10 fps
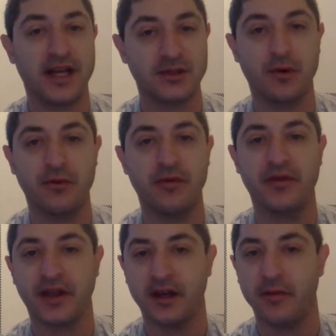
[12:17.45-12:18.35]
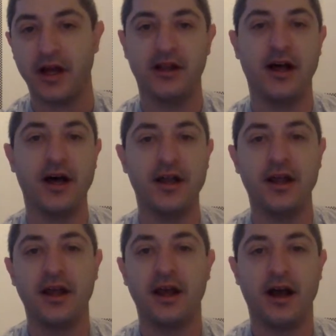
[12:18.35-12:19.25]
That's one we've been thinking about a
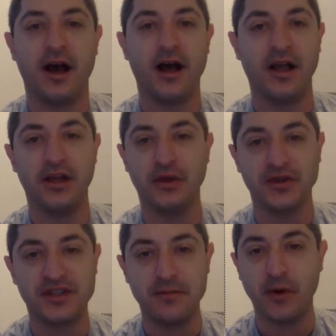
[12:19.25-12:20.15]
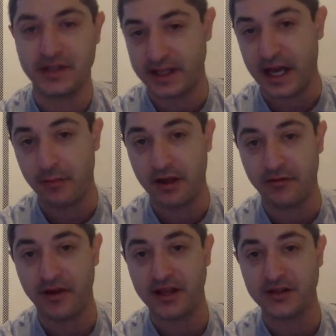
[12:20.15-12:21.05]
lot. Uh, you'll see
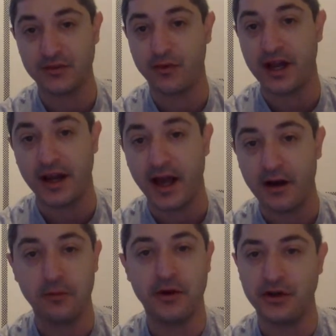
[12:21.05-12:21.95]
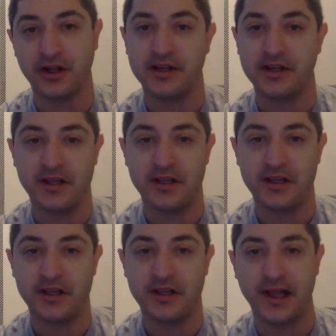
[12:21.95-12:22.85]
most of the IPFS us right
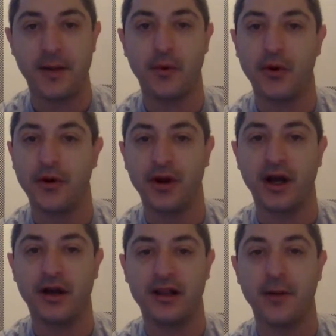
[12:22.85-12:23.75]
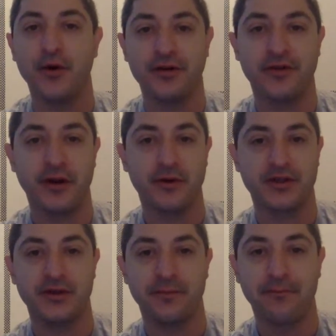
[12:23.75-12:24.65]
now, but you're going to see a lot more
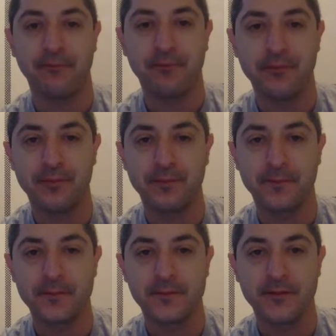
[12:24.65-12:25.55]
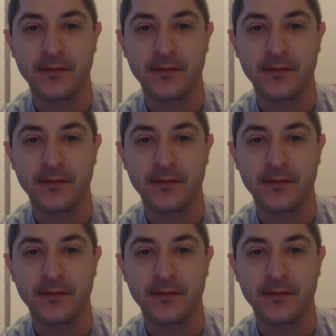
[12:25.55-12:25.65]
uh, a lot more different networks soon.